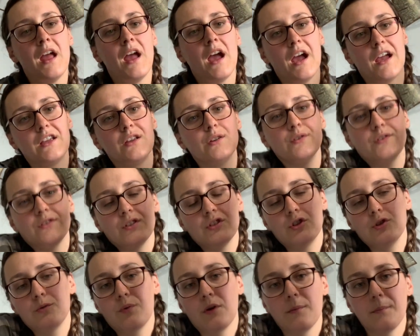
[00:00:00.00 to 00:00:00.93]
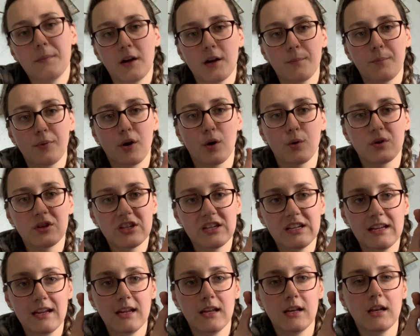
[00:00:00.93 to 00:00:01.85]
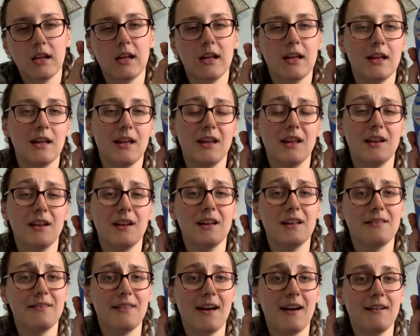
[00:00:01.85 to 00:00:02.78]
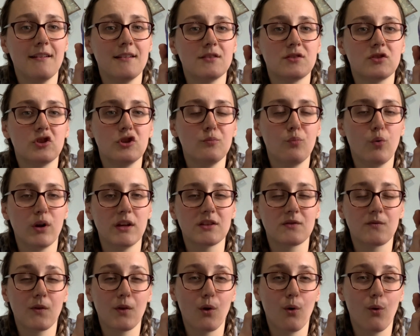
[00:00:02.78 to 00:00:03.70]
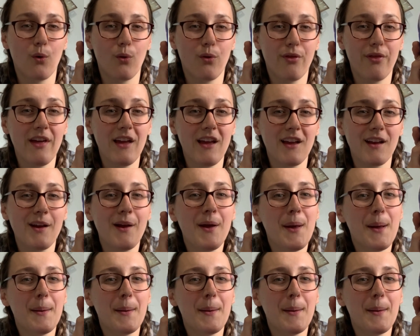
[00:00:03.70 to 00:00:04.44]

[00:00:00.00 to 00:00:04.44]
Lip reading: I used to do Premier Protein, and that is 2 points for the whole thing,